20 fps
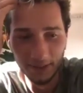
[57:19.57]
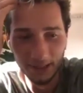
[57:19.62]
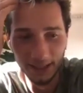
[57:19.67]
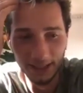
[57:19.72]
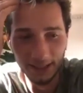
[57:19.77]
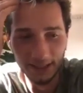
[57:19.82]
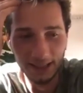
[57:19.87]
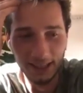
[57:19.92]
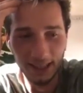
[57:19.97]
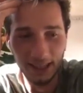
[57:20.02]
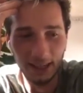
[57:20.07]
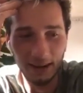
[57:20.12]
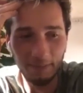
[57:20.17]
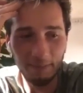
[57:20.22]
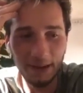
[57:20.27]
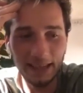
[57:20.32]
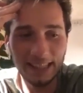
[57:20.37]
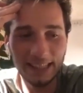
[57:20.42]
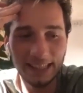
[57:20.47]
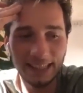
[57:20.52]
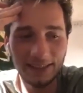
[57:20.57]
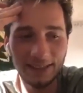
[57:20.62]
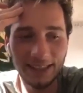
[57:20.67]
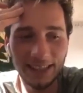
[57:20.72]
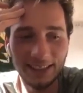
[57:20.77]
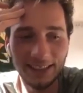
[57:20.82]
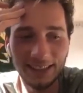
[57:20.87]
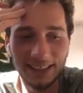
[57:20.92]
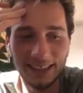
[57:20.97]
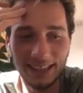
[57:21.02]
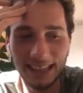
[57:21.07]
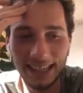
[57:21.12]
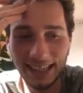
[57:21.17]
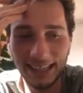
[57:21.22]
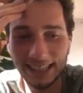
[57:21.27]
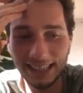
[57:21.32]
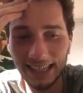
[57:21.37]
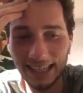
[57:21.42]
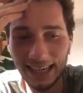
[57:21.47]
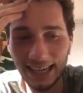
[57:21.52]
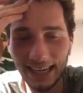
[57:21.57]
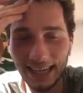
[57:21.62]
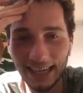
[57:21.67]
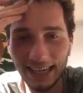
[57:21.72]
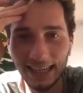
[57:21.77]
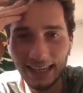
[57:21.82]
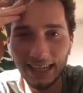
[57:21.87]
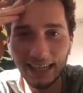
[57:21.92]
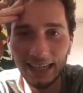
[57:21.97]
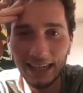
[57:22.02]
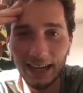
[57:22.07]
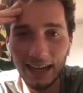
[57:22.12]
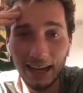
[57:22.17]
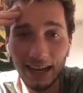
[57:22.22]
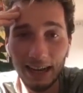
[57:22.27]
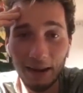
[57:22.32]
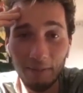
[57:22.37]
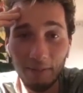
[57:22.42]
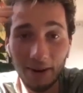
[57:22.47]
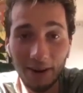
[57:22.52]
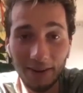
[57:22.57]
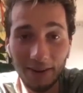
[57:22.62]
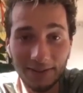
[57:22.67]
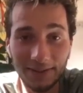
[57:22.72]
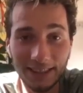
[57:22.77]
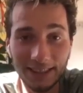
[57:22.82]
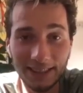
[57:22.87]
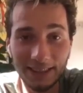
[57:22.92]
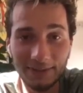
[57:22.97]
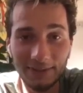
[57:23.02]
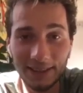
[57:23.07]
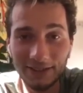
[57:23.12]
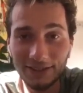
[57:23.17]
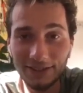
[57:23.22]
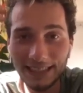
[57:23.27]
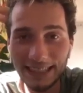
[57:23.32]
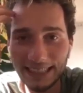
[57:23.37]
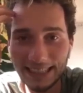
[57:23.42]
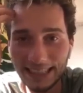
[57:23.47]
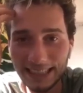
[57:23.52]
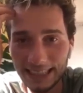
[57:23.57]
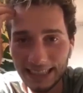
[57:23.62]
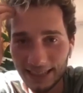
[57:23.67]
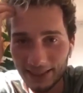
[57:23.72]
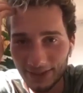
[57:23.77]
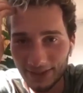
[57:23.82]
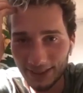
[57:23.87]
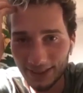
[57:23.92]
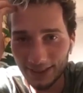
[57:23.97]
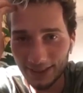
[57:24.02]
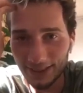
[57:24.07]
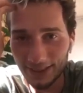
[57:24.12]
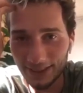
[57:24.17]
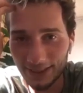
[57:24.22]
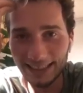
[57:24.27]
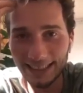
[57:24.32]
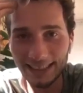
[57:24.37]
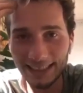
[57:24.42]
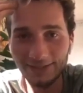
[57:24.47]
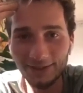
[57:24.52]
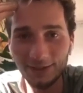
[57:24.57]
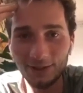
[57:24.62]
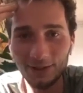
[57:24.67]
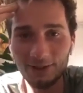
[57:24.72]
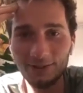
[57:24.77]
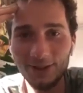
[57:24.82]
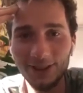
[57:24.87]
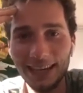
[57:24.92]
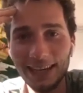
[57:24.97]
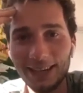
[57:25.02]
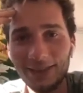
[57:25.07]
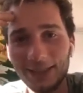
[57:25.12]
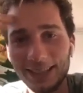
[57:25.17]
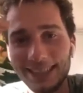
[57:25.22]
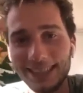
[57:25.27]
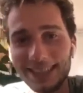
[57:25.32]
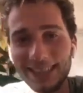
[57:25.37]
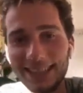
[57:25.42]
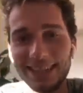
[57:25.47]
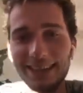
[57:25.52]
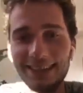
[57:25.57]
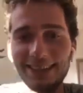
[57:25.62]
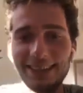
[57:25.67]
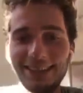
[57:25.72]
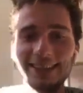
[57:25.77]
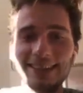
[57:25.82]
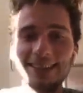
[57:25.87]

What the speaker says: just messaged me the other day saying, I'm writing my thesis and I'm writing all this informal language now,